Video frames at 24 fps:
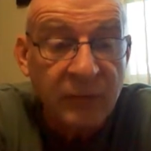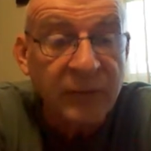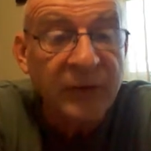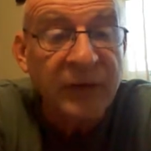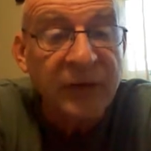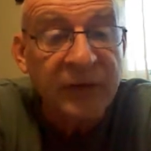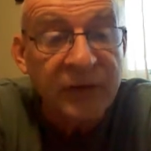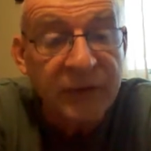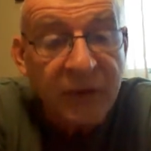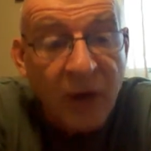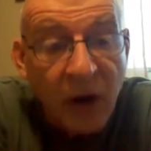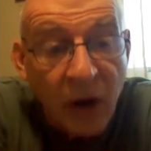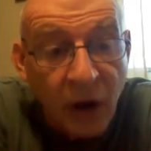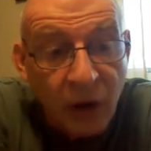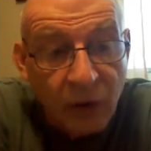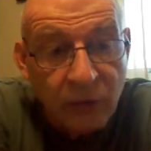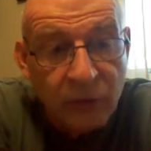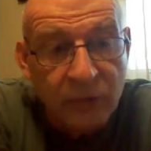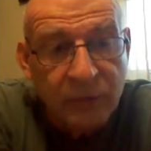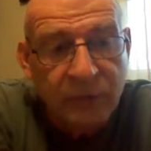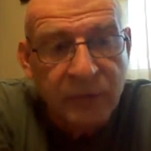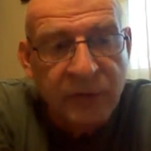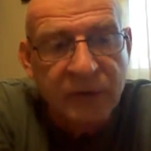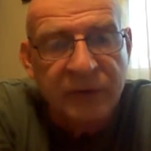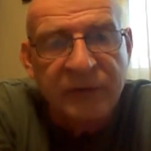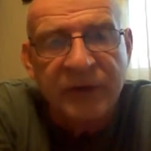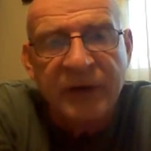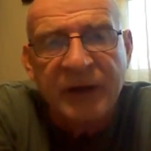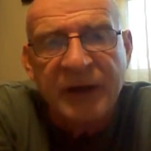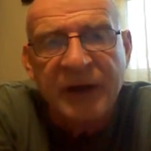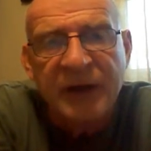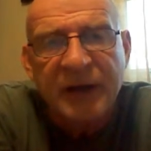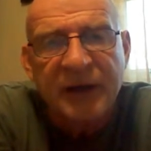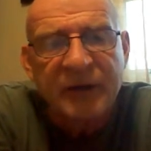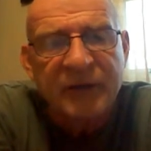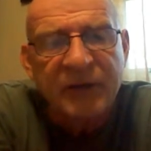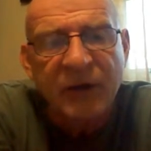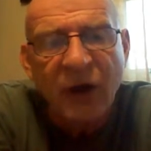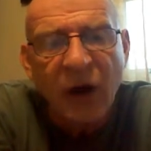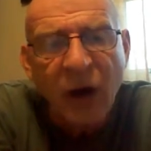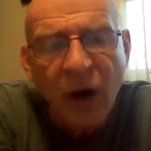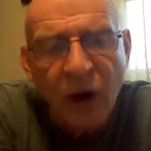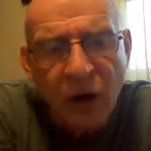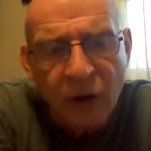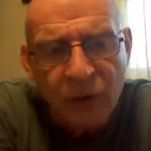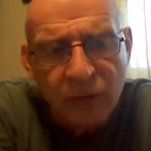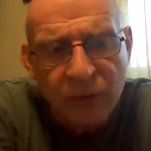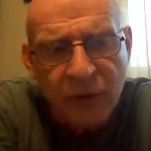with its own music, its
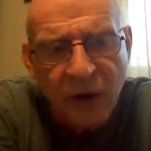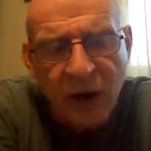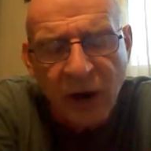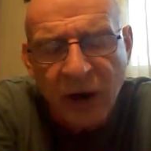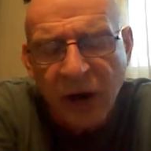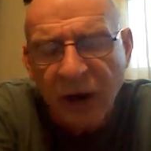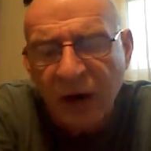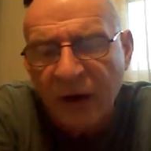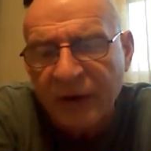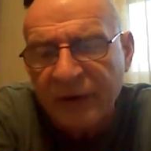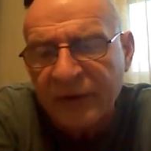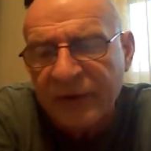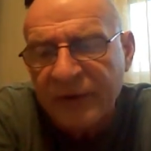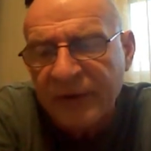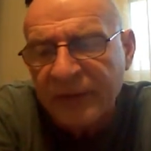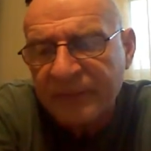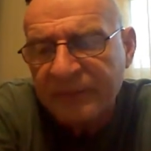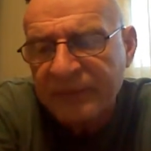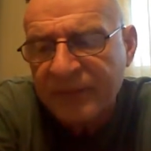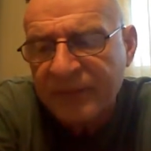own art,